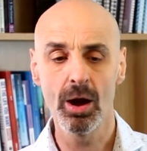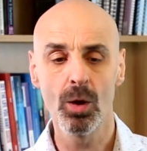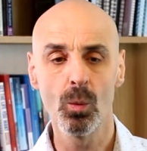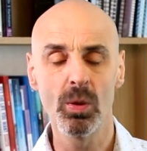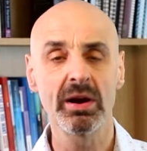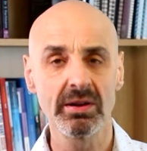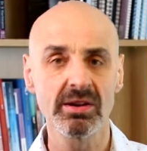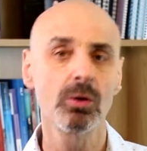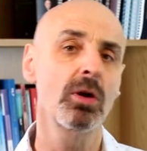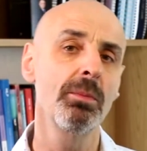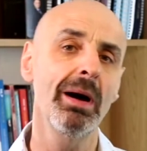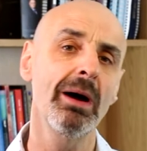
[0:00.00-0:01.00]
we can
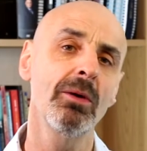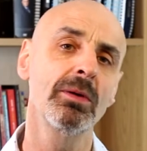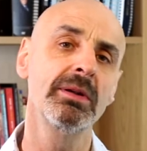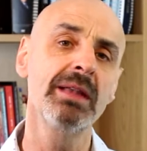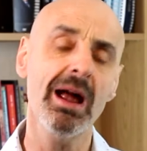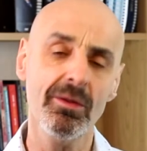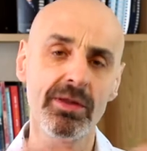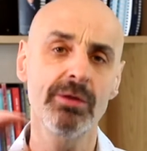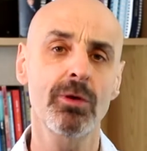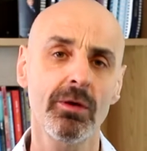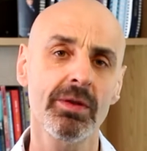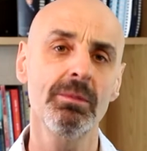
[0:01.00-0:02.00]
talk about, now that you've
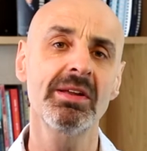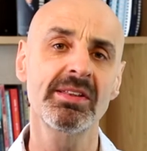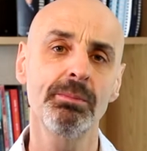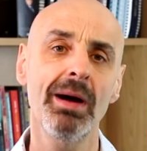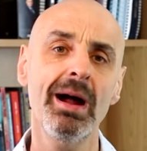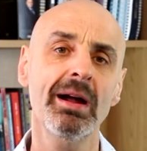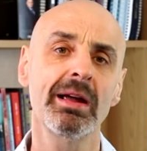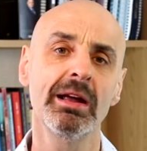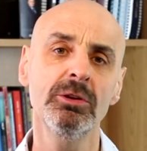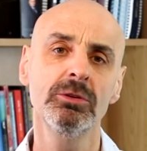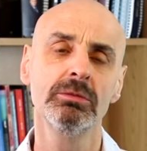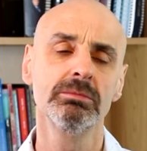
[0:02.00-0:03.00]
got them as a
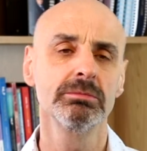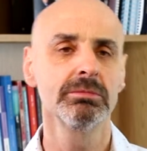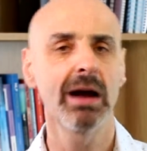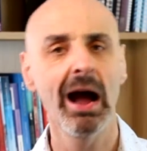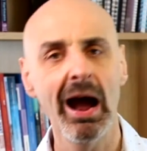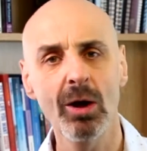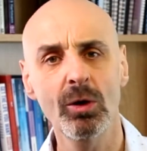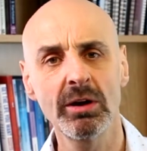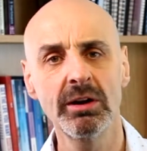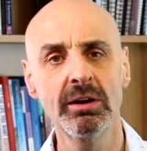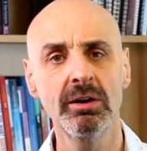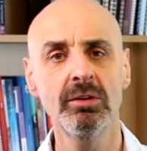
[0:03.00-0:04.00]
package, how can you
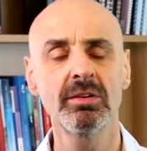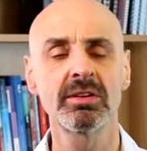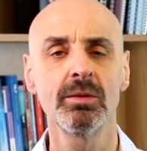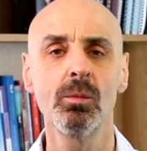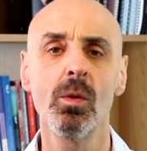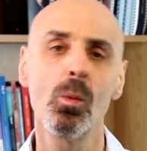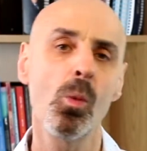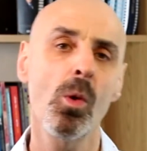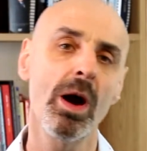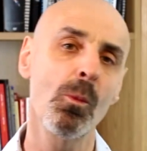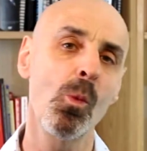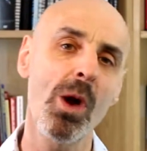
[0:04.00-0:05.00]
use them,
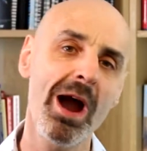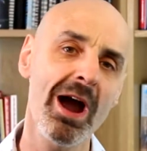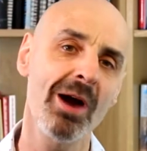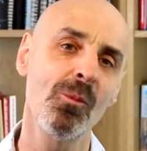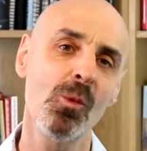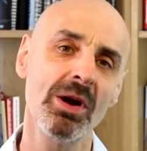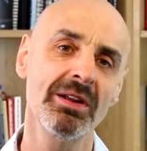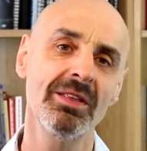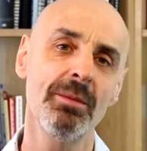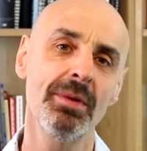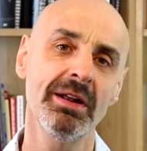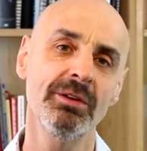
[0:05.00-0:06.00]
where and when are they
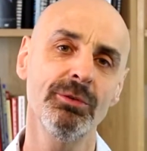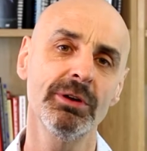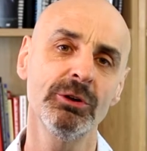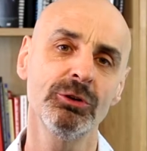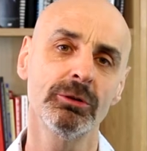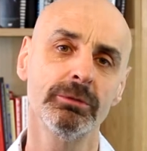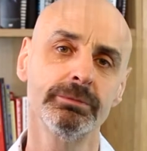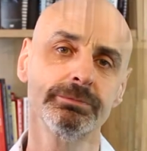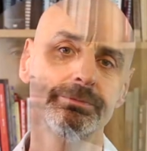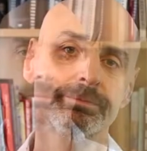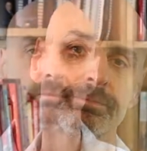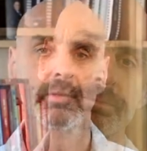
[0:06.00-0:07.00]
beneficial.
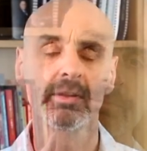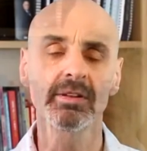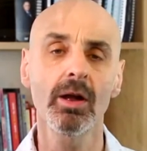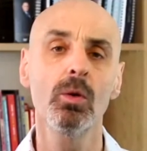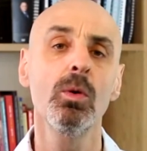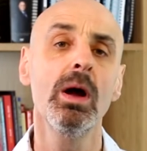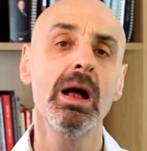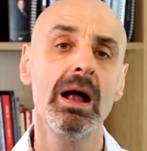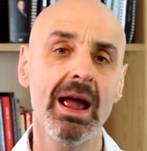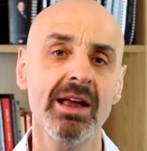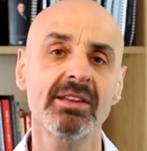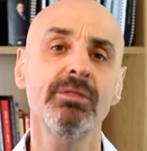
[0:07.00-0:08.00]
So
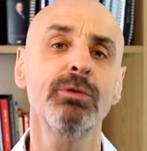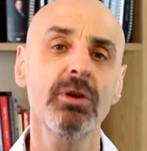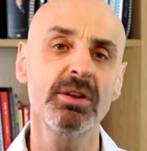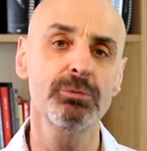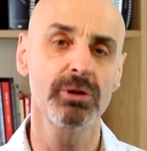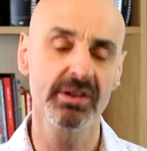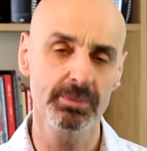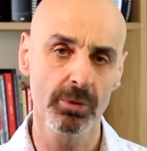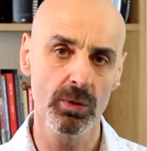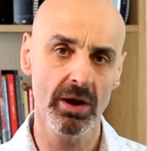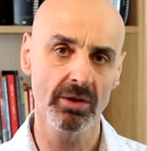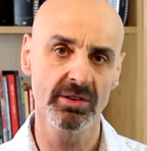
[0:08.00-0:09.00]
here's the first principle we're
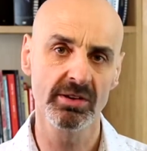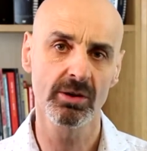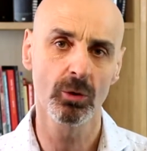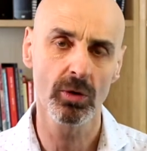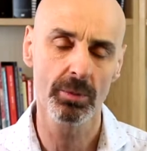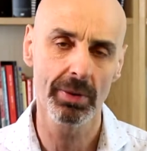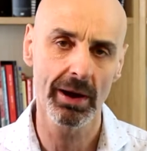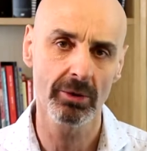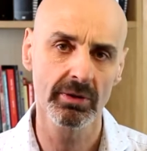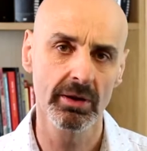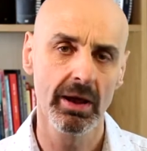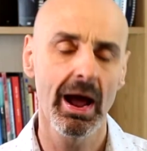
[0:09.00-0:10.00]
going to talk
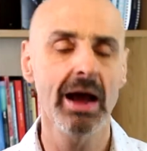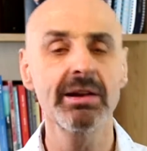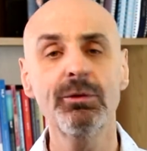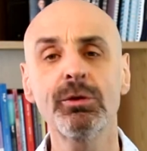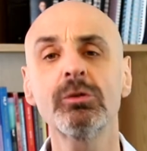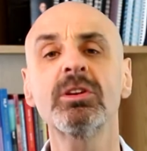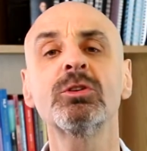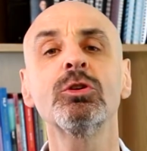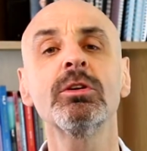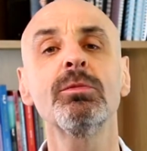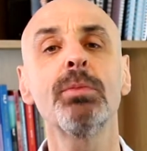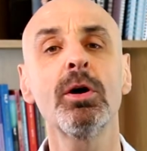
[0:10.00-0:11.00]
about. And if you're a student
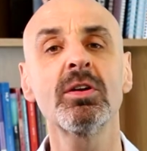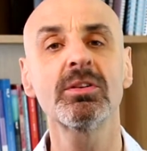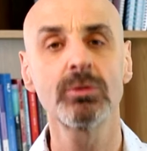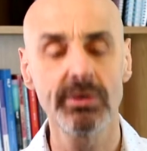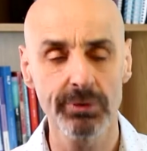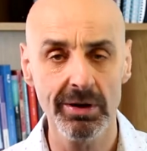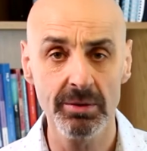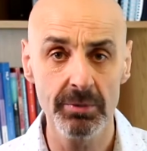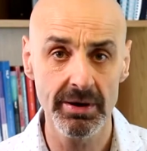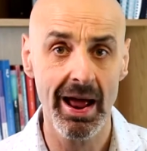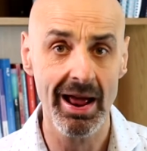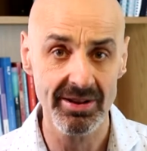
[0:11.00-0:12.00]
of personal
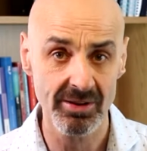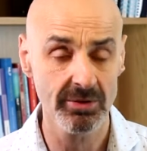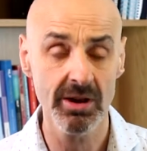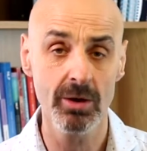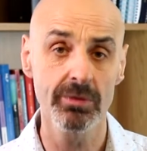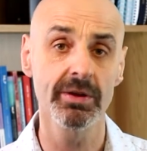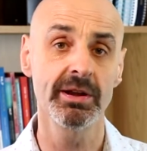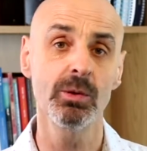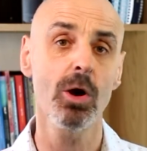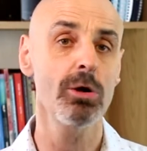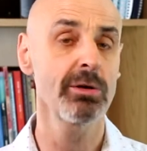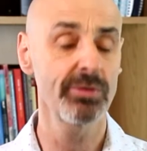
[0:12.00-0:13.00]
development, as I know that you
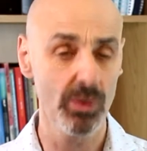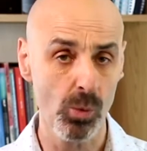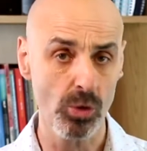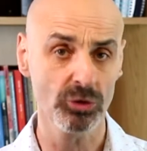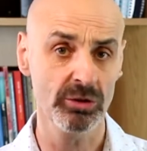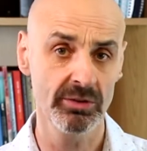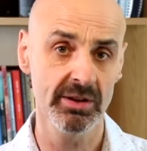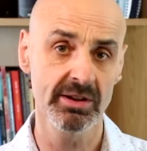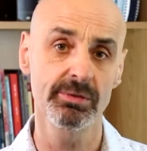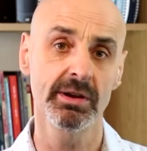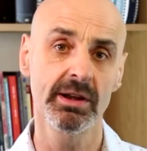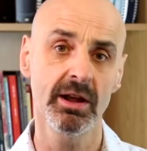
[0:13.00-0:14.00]
are if you're watching these
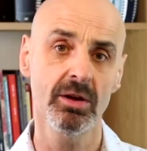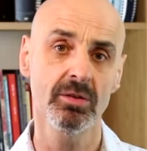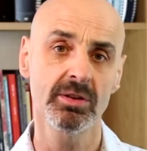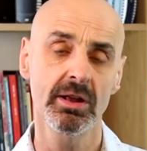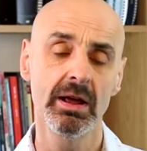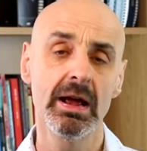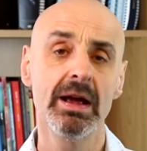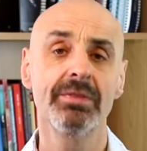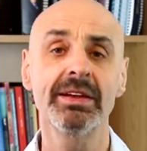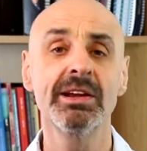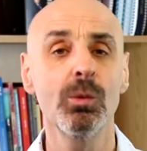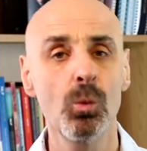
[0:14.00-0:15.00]
videos,
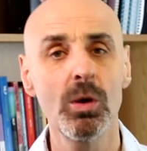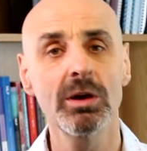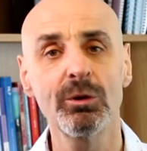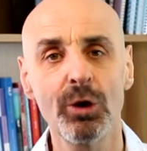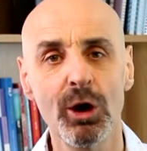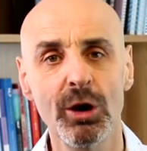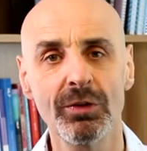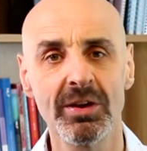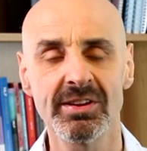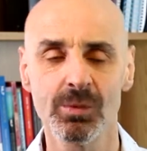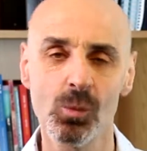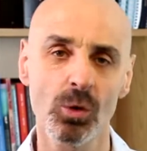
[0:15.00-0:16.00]
then you will have heard
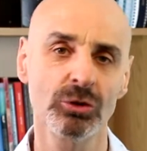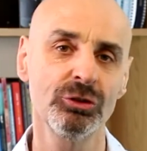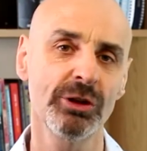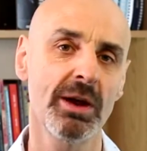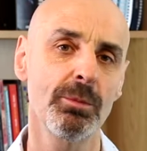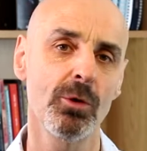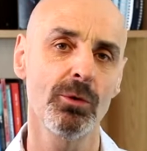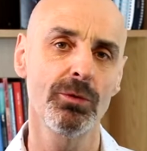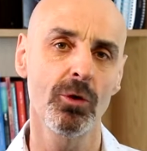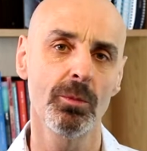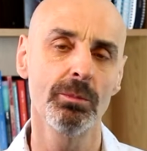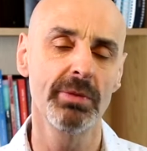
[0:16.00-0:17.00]
this in one shape or
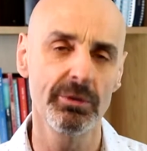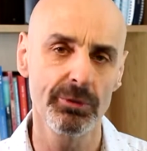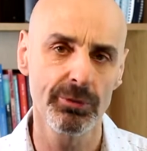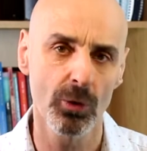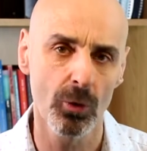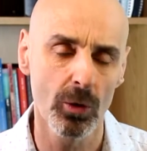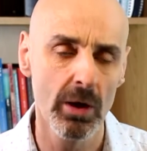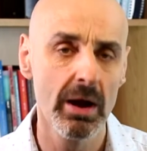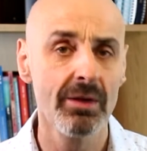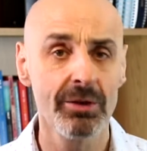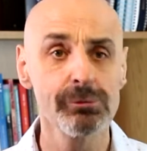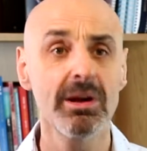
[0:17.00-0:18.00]
form before.
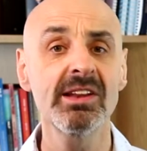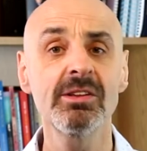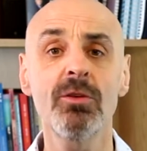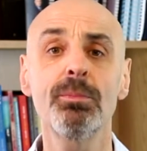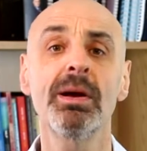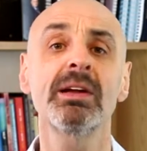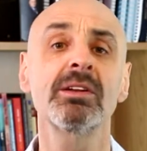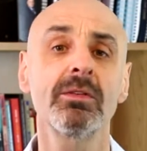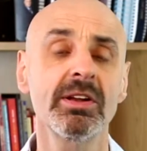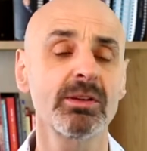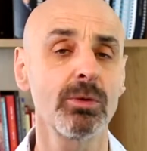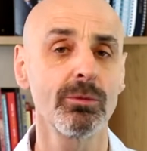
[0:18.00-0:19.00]
The reason I've picked on
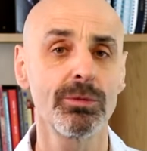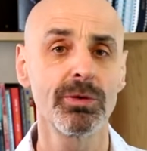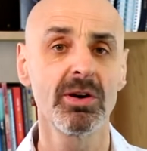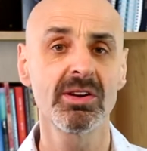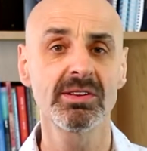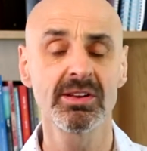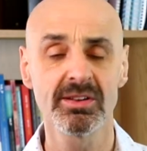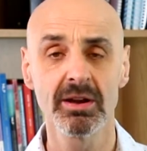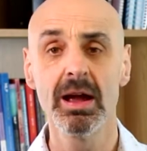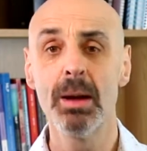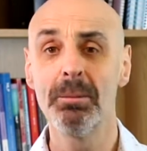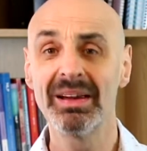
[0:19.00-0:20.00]
this one first is that
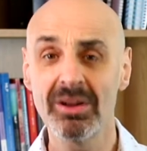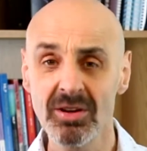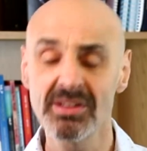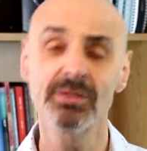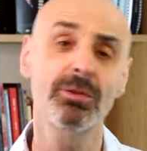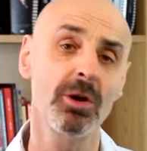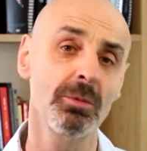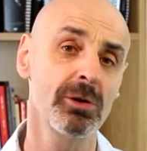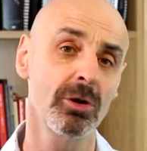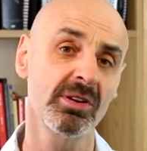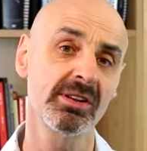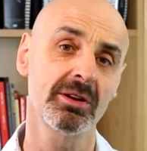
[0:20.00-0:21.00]
because you've come
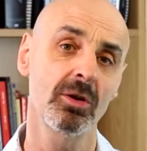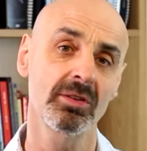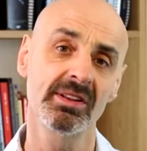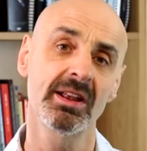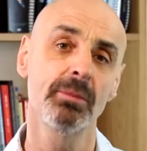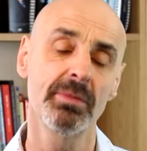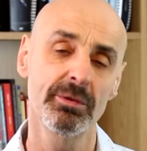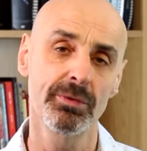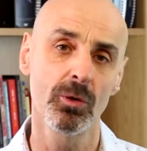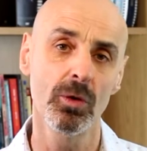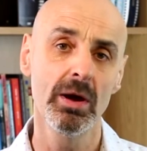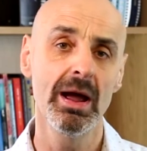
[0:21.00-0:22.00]
across the concept
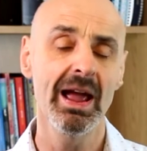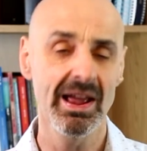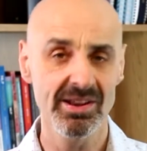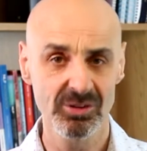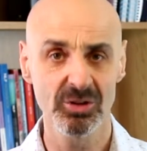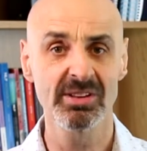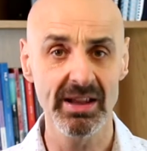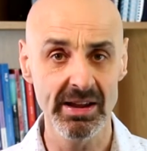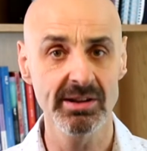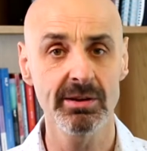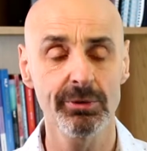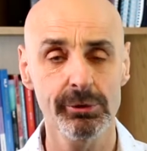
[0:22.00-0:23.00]
before, it's just
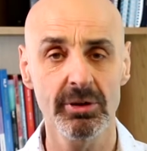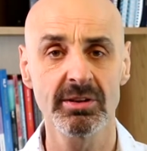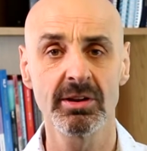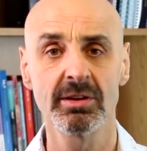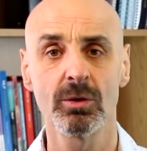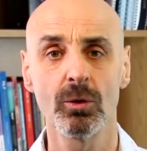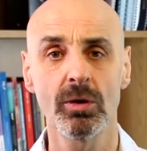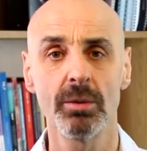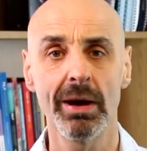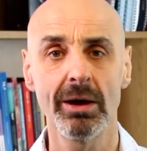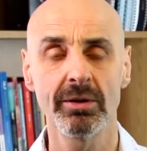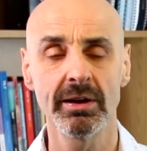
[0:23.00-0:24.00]
easy for us to talk
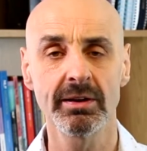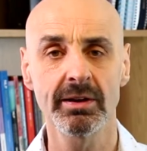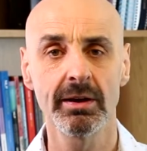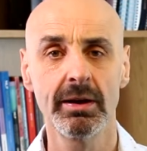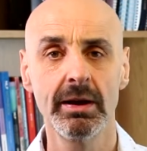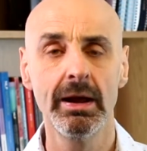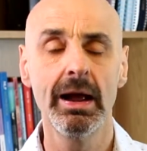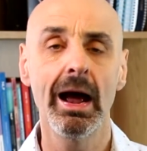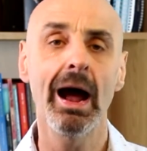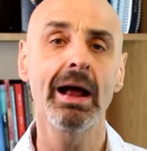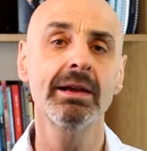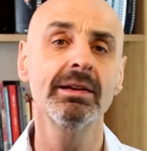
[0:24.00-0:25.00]
about it.
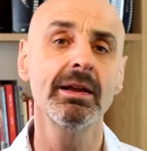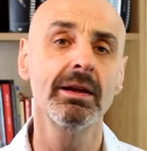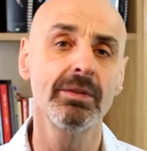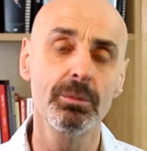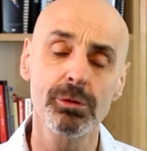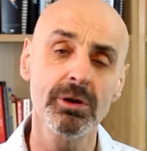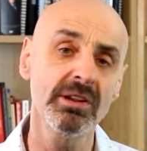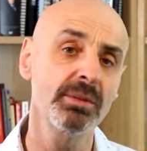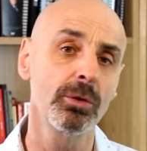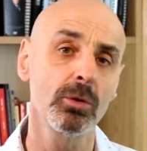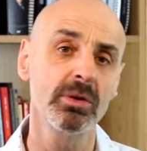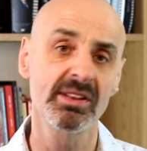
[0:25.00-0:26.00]
And the
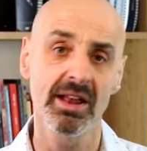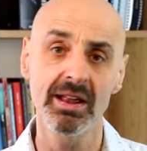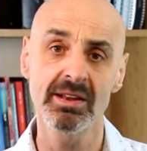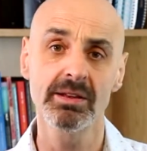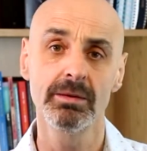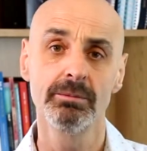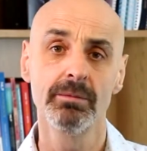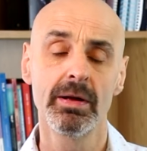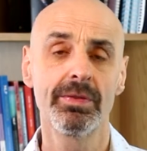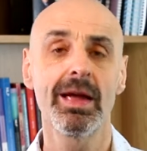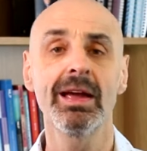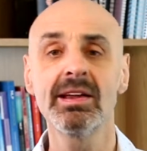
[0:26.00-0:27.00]
principle says,
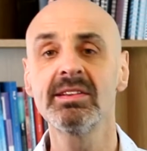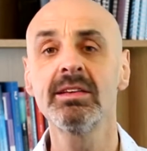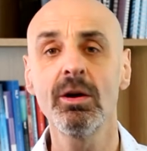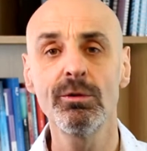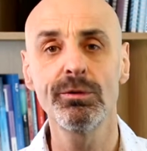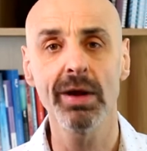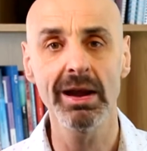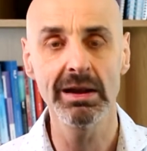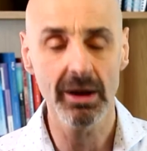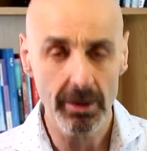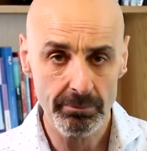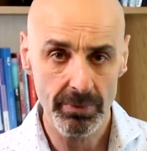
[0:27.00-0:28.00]
there is no
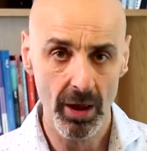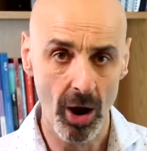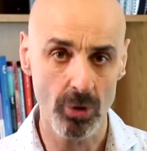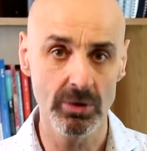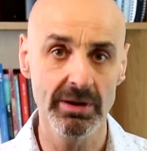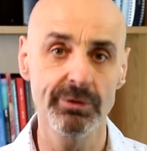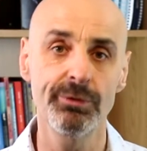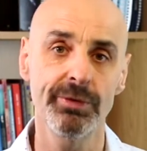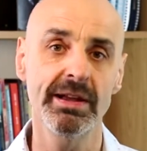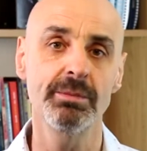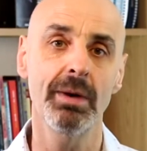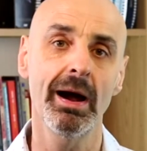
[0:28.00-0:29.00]
failure, only
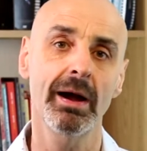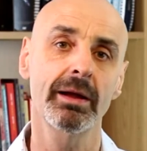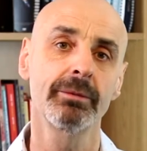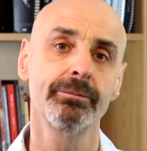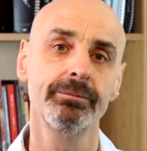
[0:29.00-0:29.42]
feedback.